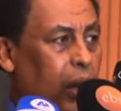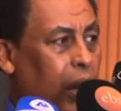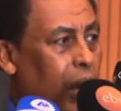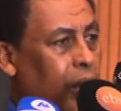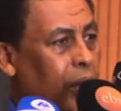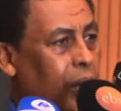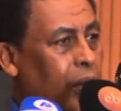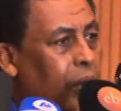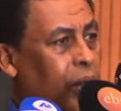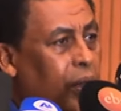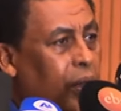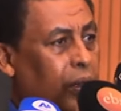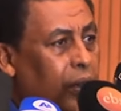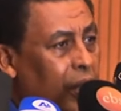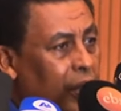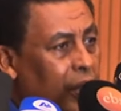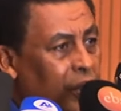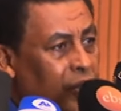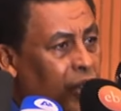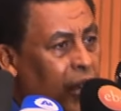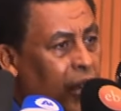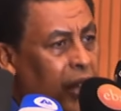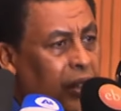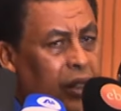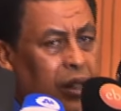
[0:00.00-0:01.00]

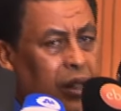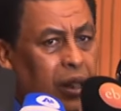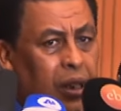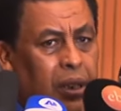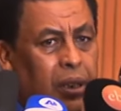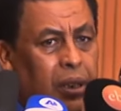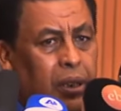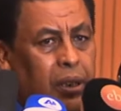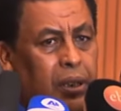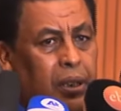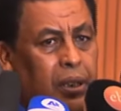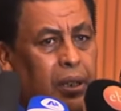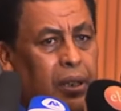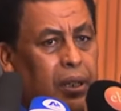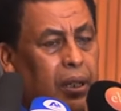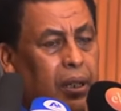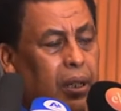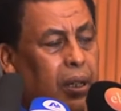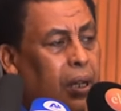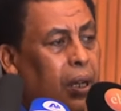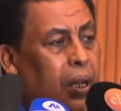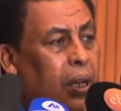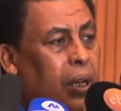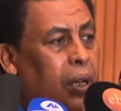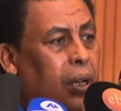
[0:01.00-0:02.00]
in general,
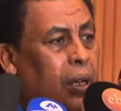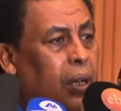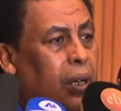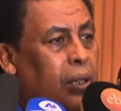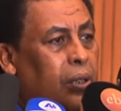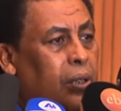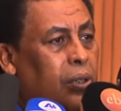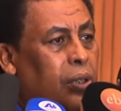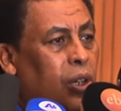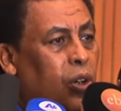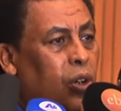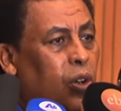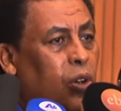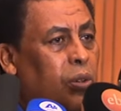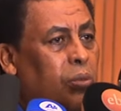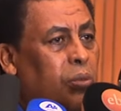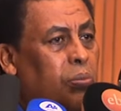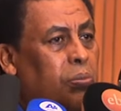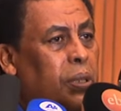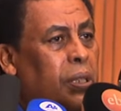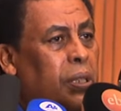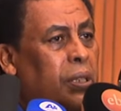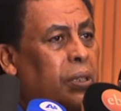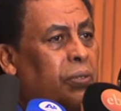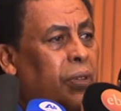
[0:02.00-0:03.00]
there will
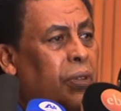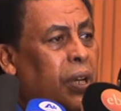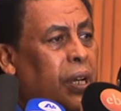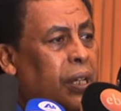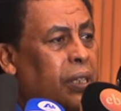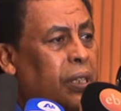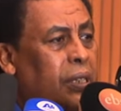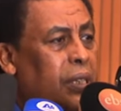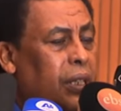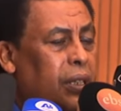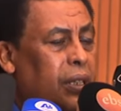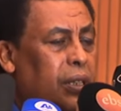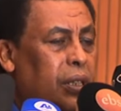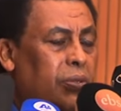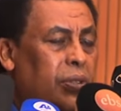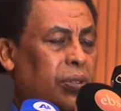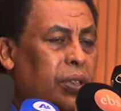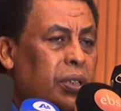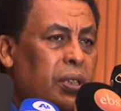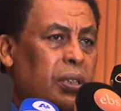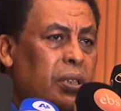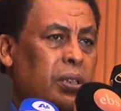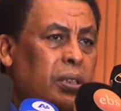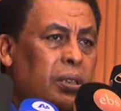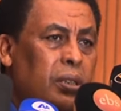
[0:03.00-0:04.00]
be various
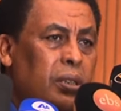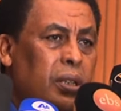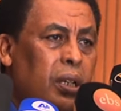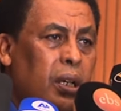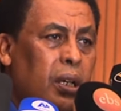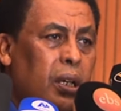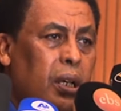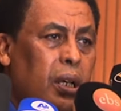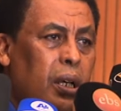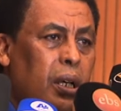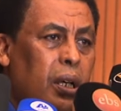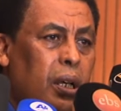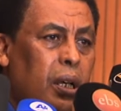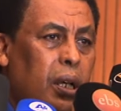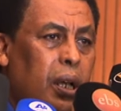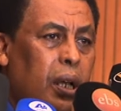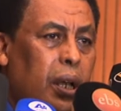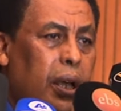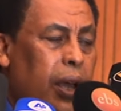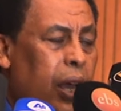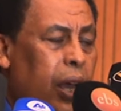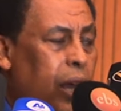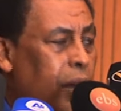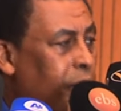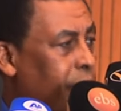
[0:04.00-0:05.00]
activities
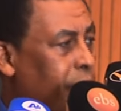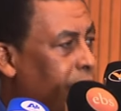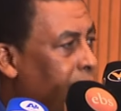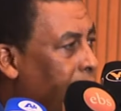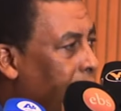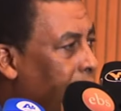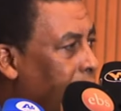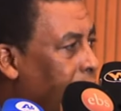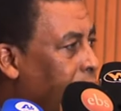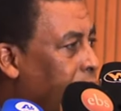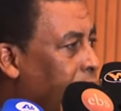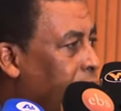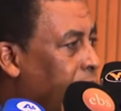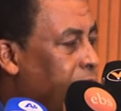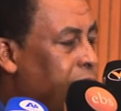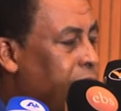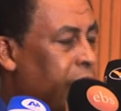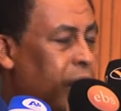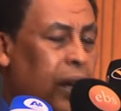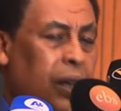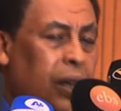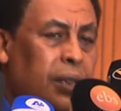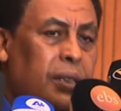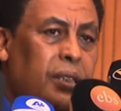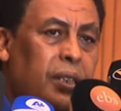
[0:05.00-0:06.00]
aimed at
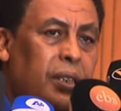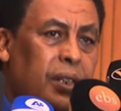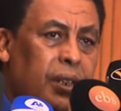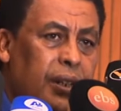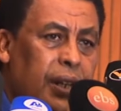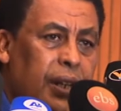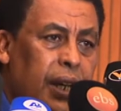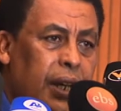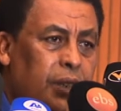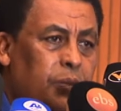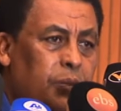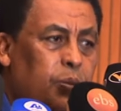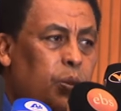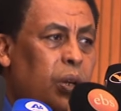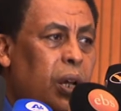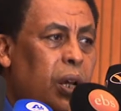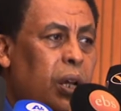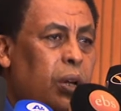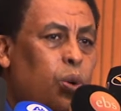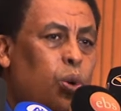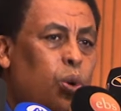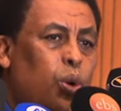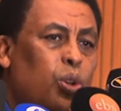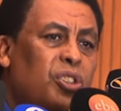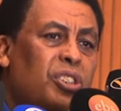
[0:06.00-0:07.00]
enhancing
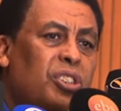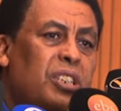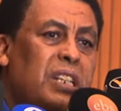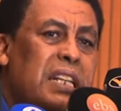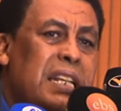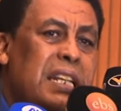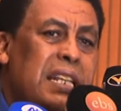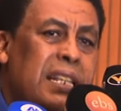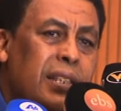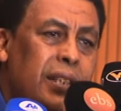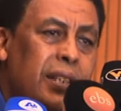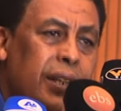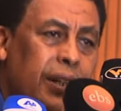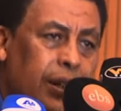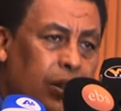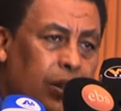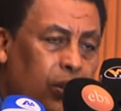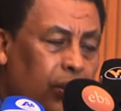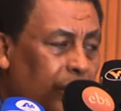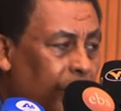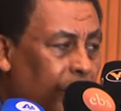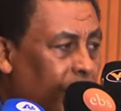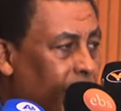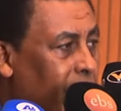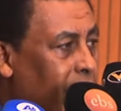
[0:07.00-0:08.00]
diaspora roles in the
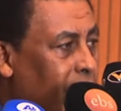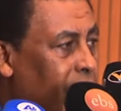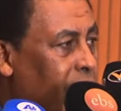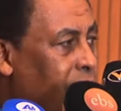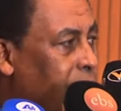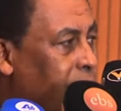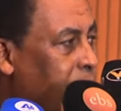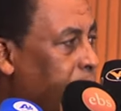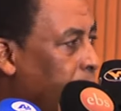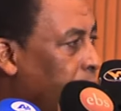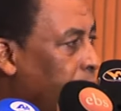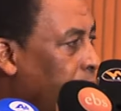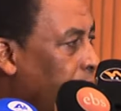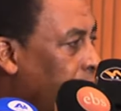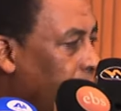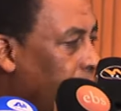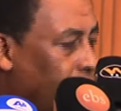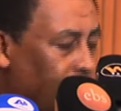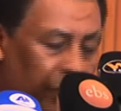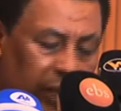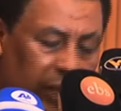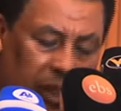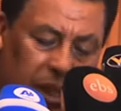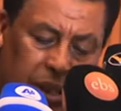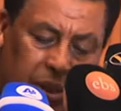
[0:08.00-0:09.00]
reconstruction process
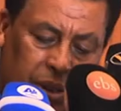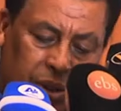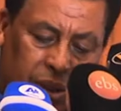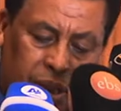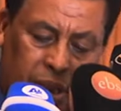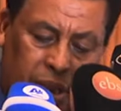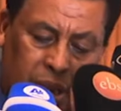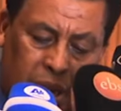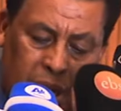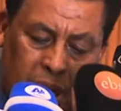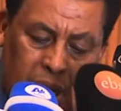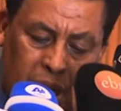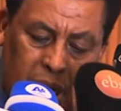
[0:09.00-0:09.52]
of the country.